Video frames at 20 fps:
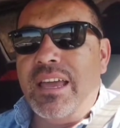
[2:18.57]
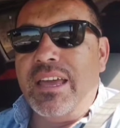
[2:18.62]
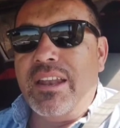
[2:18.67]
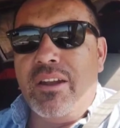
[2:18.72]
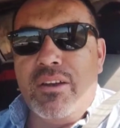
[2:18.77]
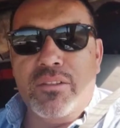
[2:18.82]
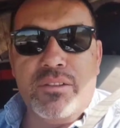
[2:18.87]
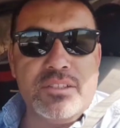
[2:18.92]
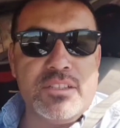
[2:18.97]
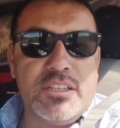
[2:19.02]

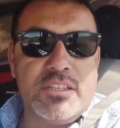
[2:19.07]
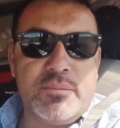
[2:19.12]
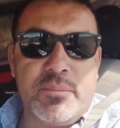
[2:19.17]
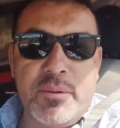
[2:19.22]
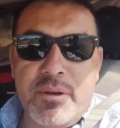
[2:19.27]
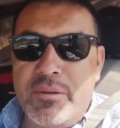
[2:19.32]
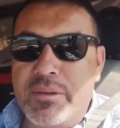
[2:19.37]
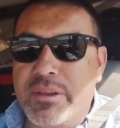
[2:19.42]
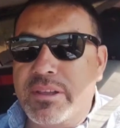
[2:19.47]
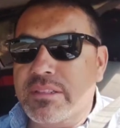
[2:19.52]
and all this
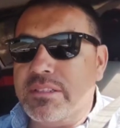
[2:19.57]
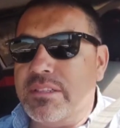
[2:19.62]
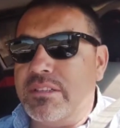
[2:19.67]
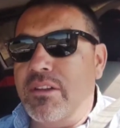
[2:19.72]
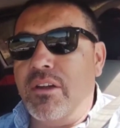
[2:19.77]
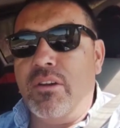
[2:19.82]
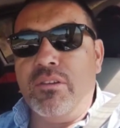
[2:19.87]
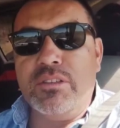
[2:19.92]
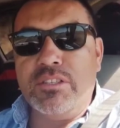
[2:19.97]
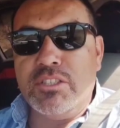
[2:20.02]
experience
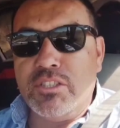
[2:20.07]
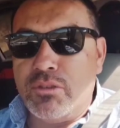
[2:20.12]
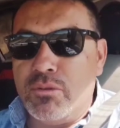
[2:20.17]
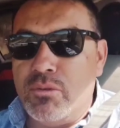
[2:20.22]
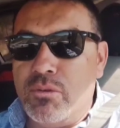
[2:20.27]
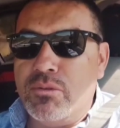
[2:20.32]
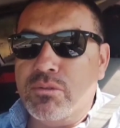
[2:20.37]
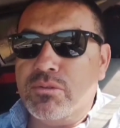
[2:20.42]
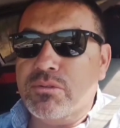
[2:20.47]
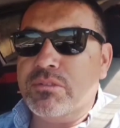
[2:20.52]
and all these
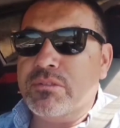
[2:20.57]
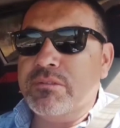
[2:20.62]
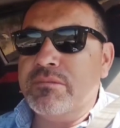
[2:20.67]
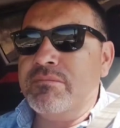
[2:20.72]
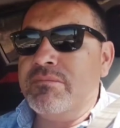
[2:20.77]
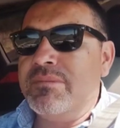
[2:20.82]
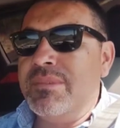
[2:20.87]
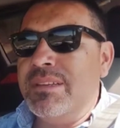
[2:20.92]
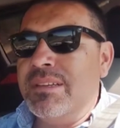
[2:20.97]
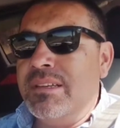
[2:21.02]
tools
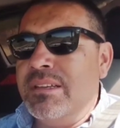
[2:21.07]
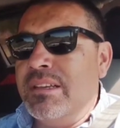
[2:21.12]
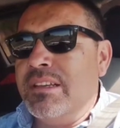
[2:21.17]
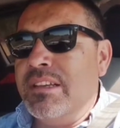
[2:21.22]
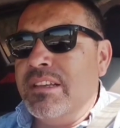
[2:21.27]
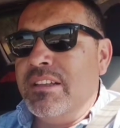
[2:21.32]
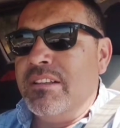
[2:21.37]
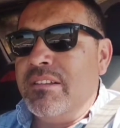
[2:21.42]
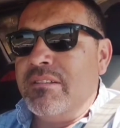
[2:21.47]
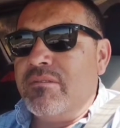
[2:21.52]

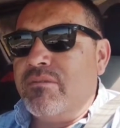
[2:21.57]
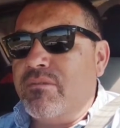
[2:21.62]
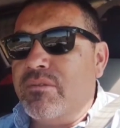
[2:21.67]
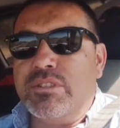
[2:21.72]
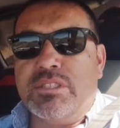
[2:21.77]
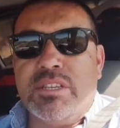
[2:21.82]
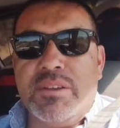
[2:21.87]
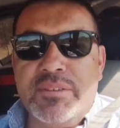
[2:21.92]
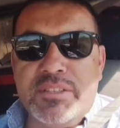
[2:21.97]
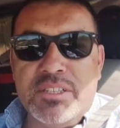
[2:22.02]

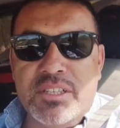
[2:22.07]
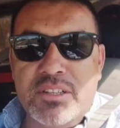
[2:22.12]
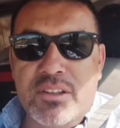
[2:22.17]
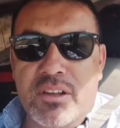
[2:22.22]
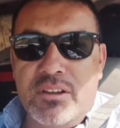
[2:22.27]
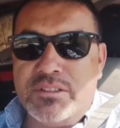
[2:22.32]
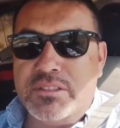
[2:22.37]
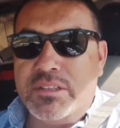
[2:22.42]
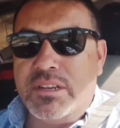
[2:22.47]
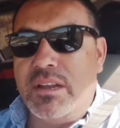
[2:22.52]
for
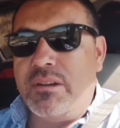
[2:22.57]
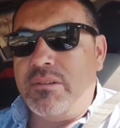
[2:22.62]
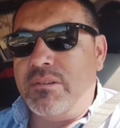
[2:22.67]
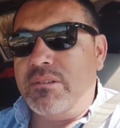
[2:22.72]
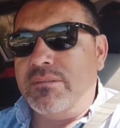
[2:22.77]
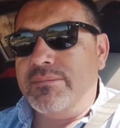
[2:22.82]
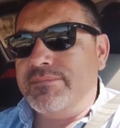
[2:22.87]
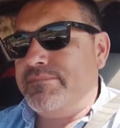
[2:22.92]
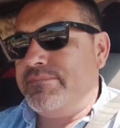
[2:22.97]
$17 an hour.